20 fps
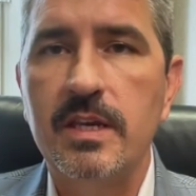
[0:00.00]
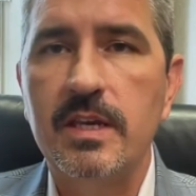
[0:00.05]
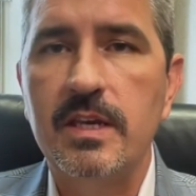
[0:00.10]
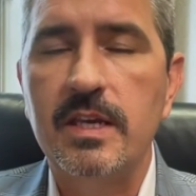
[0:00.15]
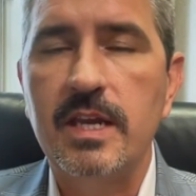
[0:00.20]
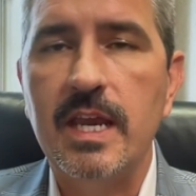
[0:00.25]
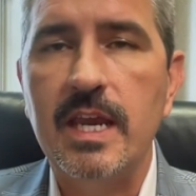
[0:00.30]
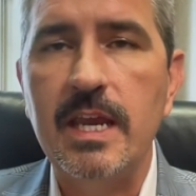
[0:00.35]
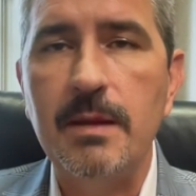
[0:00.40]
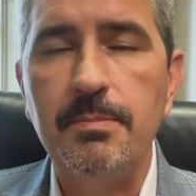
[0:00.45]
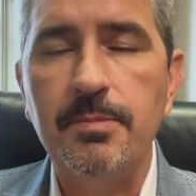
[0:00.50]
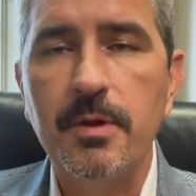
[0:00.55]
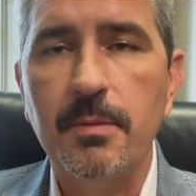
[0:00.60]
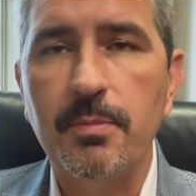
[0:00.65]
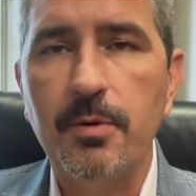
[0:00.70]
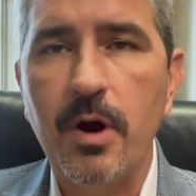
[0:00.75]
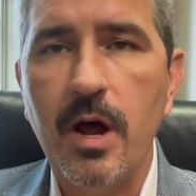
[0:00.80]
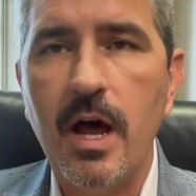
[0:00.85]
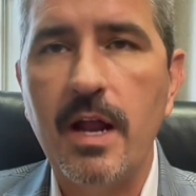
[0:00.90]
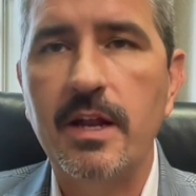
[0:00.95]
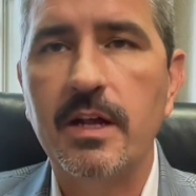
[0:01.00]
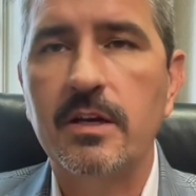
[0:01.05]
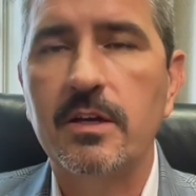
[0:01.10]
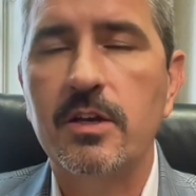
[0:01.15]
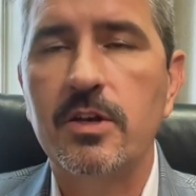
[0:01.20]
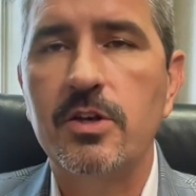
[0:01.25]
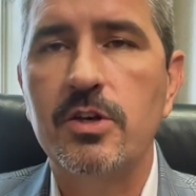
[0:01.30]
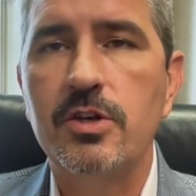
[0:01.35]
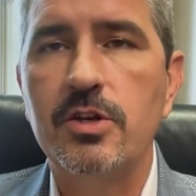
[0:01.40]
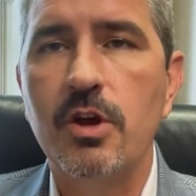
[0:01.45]
Keep the
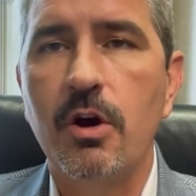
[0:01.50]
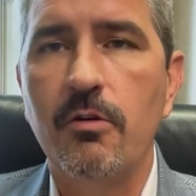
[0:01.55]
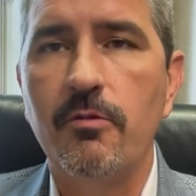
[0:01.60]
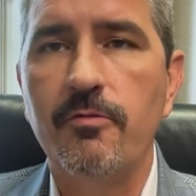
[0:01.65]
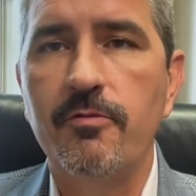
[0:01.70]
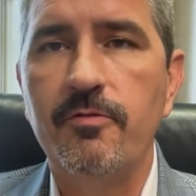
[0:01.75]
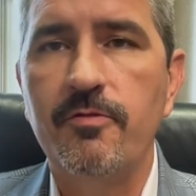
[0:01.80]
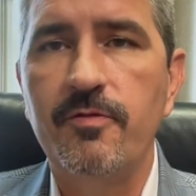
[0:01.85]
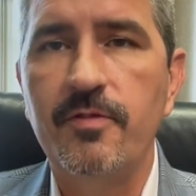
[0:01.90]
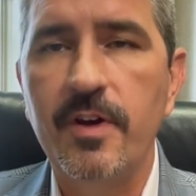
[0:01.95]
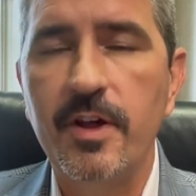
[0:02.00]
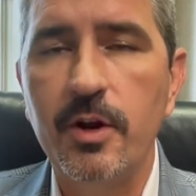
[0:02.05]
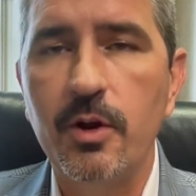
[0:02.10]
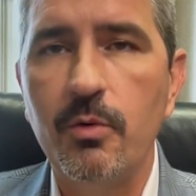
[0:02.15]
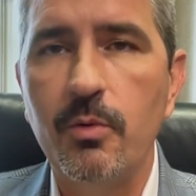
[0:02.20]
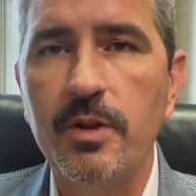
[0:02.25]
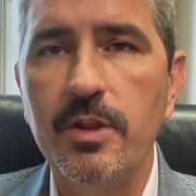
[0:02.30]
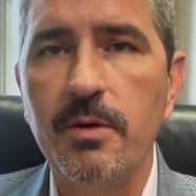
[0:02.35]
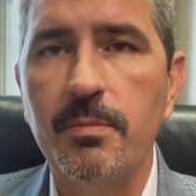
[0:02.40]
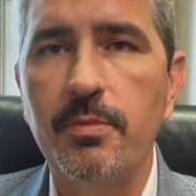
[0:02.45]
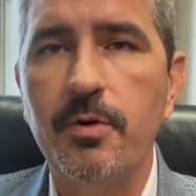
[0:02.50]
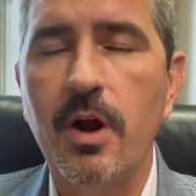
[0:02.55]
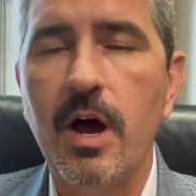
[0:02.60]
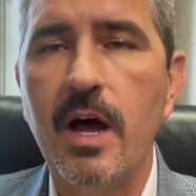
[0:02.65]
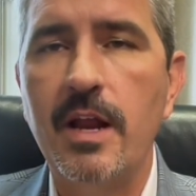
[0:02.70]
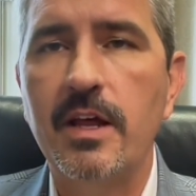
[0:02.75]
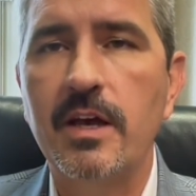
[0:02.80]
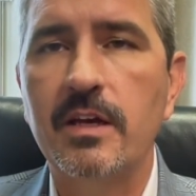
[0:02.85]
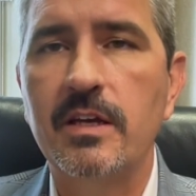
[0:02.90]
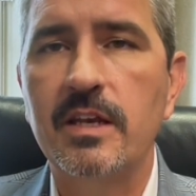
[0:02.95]
product. Don't fiddle with the
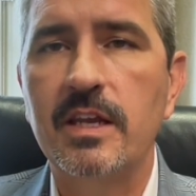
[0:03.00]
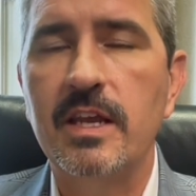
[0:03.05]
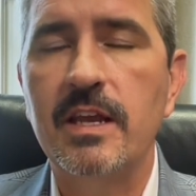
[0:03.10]
product.